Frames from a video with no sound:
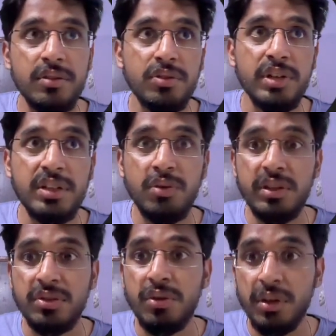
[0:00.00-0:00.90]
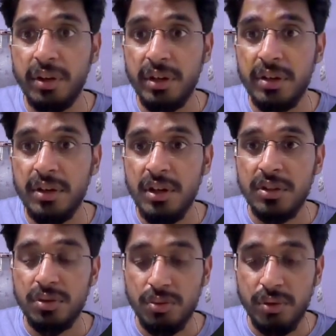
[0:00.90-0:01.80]
So that's what it's going to return.
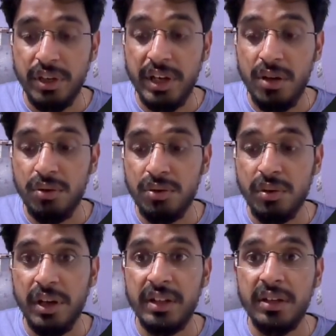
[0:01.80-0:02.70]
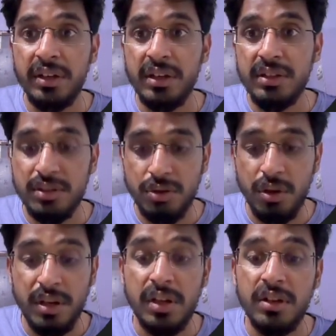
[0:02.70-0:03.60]
So it can also either return this or
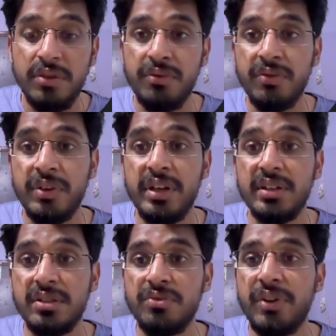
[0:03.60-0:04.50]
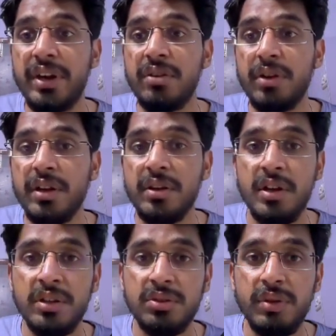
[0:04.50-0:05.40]
null if it doesn't find. Okay,
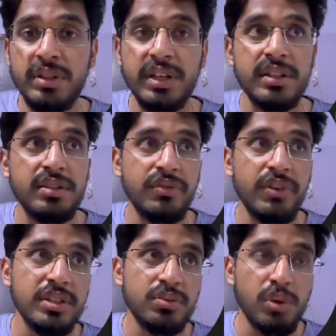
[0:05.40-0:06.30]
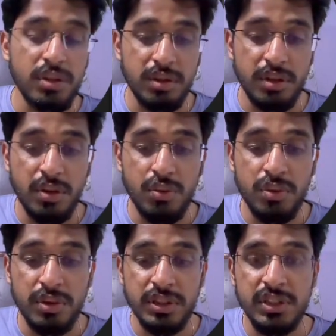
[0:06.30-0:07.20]
so inside this we just want to
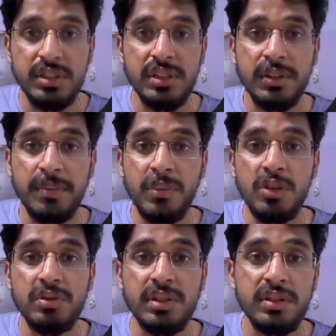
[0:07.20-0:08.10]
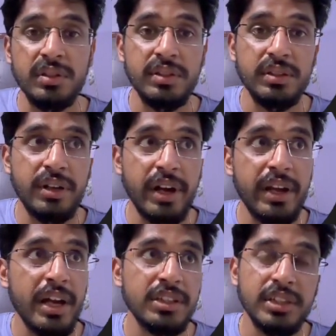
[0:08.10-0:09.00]
now just use a try
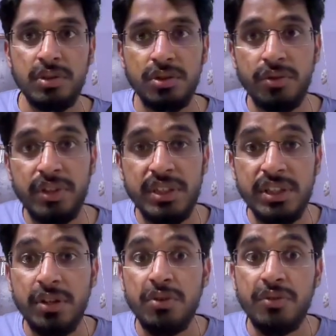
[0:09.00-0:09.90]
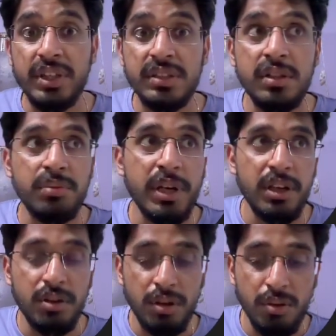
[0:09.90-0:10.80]
catch. So we just need to fetch the
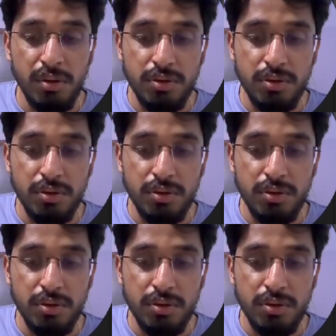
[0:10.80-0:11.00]
particular role.